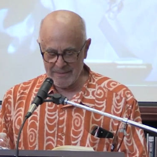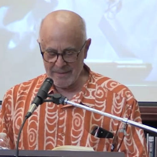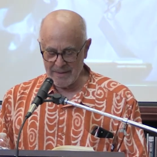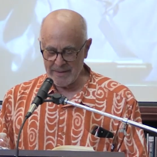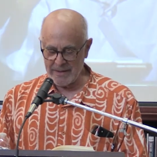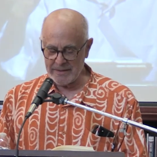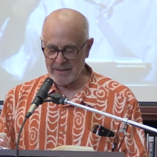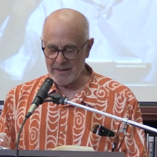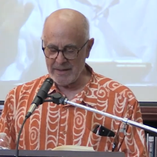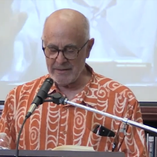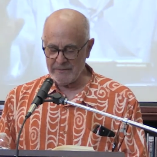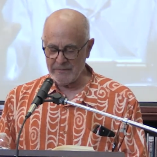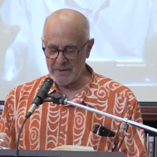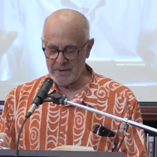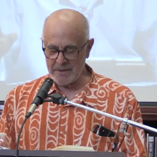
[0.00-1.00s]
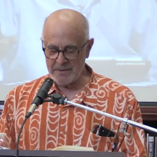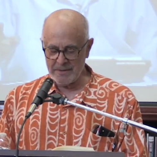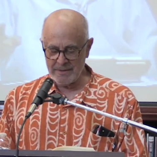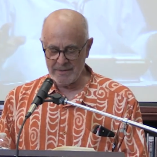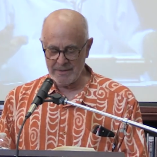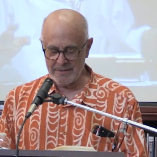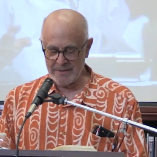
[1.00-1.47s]
I get kind of
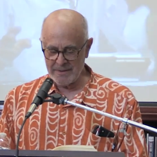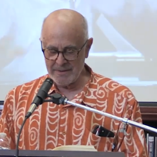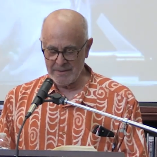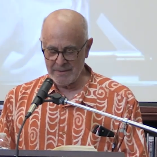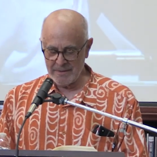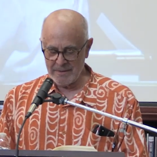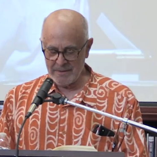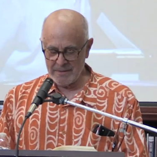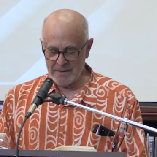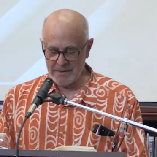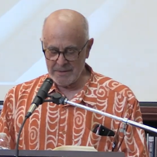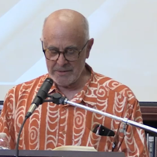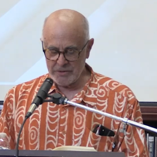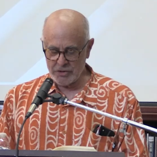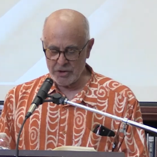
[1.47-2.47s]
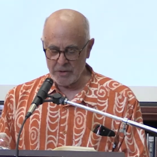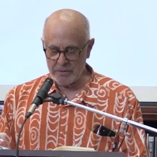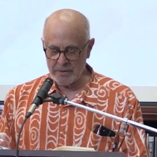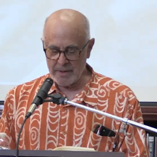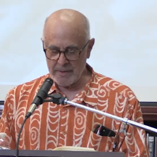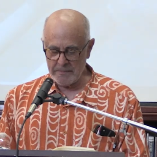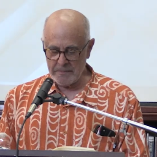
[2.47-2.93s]

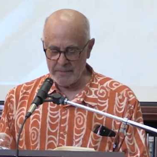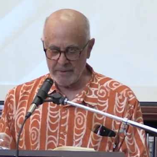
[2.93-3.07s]
choked up